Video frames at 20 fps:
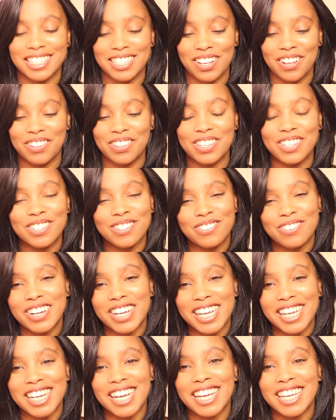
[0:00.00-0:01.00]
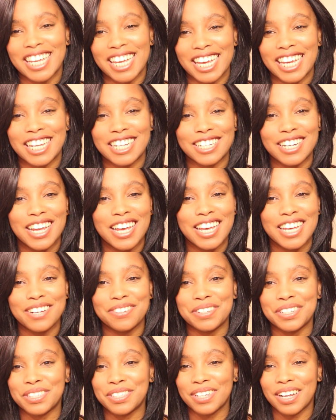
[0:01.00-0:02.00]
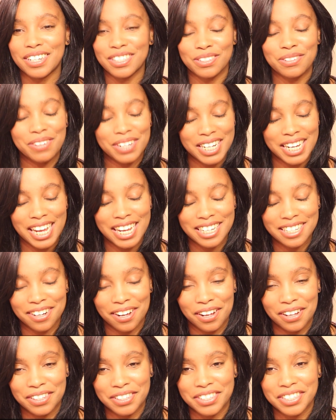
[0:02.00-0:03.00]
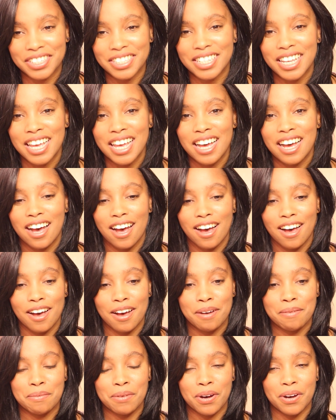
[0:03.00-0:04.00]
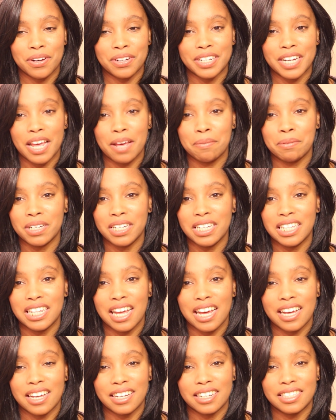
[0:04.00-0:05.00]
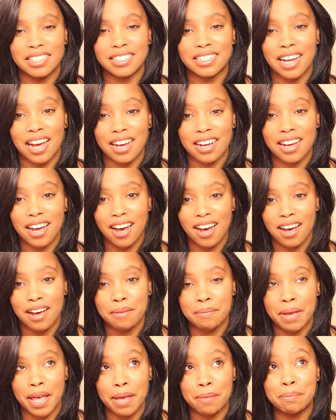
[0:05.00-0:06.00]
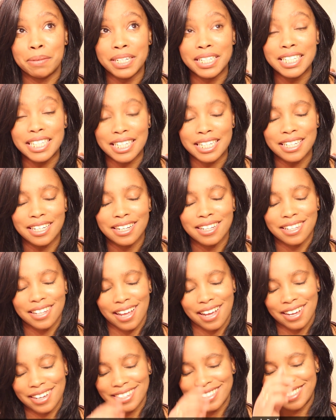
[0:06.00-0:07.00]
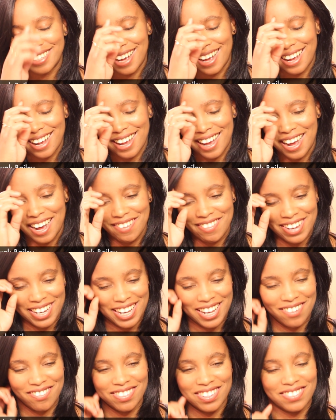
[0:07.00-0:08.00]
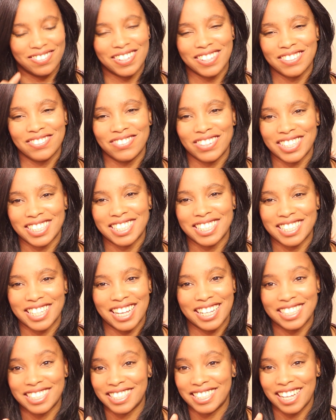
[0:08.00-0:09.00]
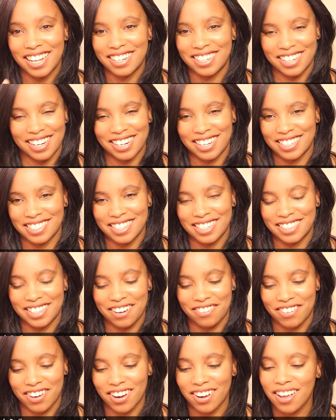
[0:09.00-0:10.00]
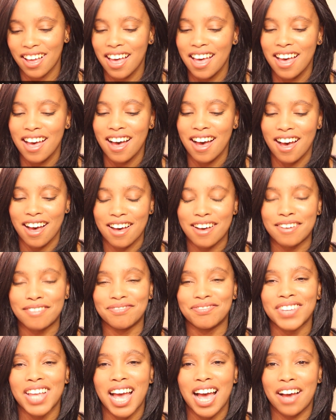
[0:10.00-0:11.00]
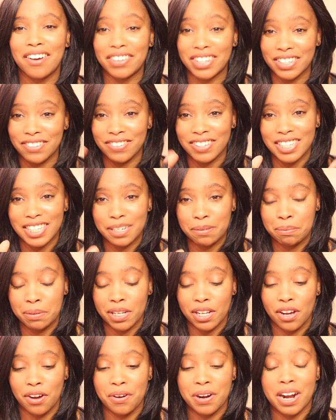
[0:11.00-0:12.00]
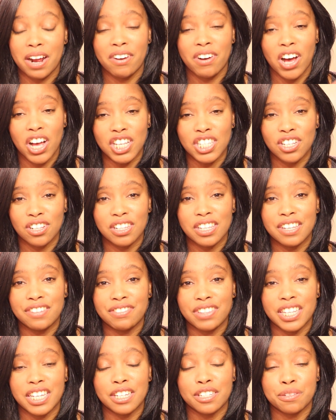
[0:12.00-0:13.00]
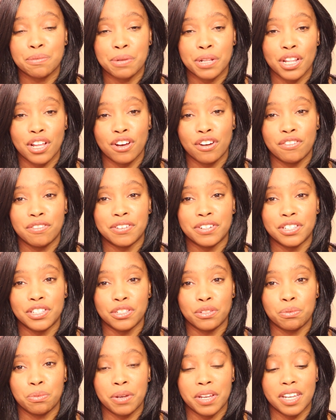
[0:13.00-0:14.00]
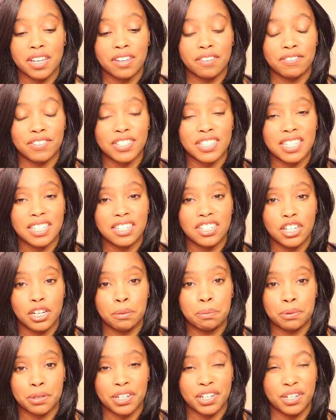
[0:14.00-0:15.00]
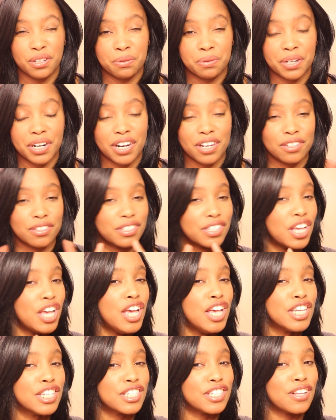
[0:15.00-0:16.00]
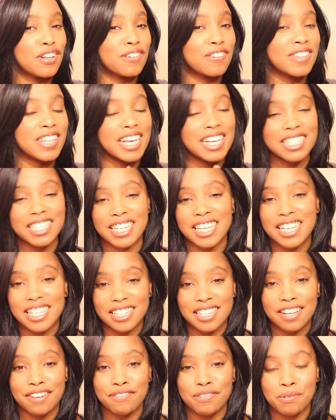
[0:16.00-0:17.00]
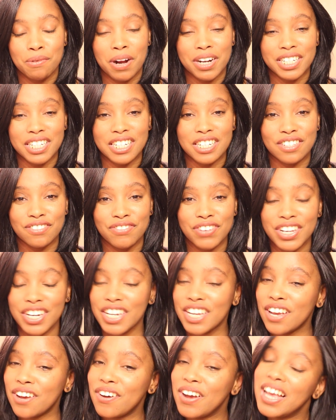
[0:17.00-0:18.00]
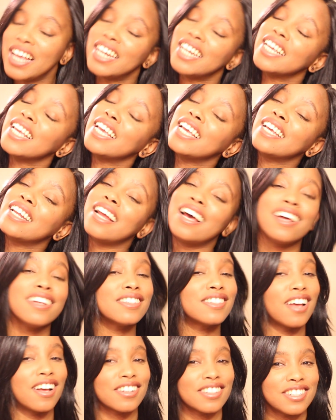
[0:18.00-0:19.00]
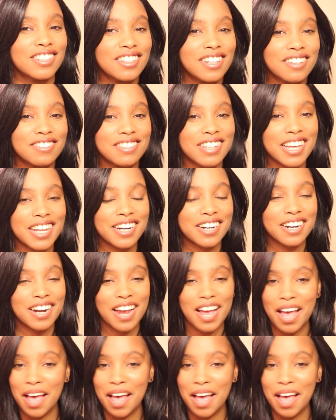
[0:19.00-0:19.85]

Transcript: So this wig, again, was $28 um, on ebonyline.com, ebonyline.com. I can't believe I was about to, I sounded like I said that wrong. Um, I will leave a link below and I'll also leave links below for this wig if it's cheaper anywhere else. So thanks again, love, for watching this video. And again, I'll talk to you loves later.